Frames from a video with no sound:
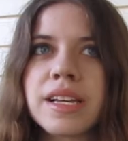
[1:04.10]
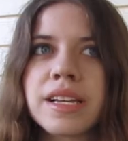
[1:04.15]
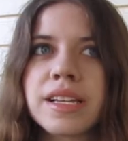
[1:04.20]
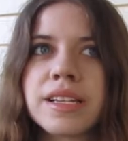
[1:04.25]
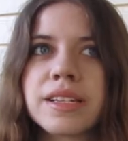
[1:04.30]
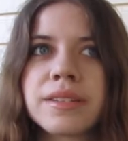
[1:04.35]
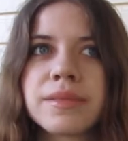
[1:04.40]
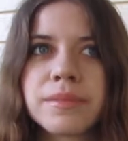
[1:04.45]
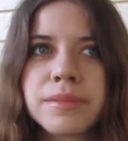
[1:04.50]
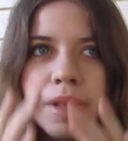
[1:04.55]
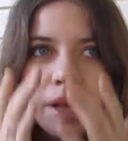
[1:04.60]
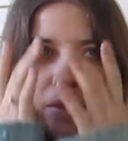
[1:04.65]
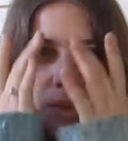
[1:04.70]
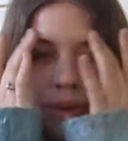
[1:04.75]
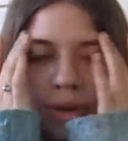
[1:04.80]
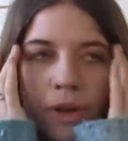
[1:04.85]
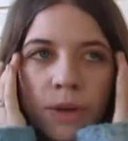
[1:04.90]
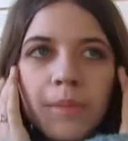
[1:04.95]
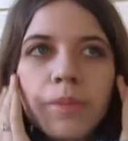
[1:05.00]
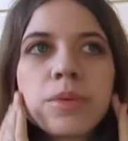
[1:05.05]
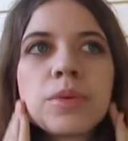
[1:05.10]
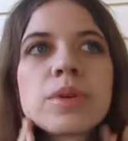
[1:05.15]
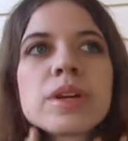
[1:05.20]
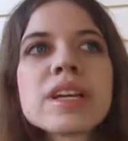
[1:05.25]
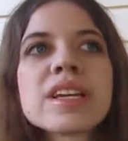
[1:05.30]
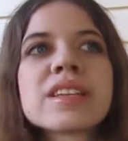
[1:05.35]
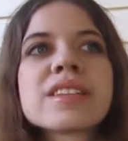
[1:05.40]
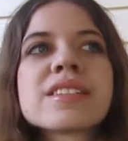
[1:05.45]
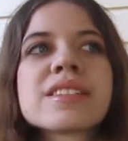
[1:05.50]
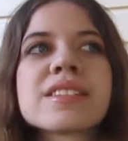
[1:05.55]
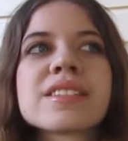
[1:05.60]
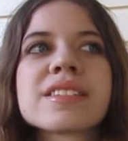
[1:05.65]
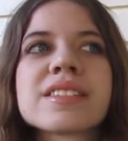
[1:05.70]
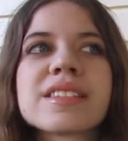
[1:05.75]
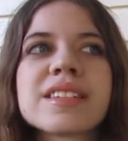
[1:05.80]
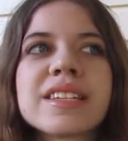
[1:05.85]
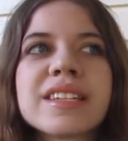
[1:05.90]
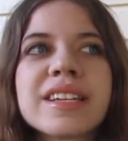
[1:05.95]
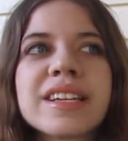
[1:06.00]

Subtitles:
and they were all boys,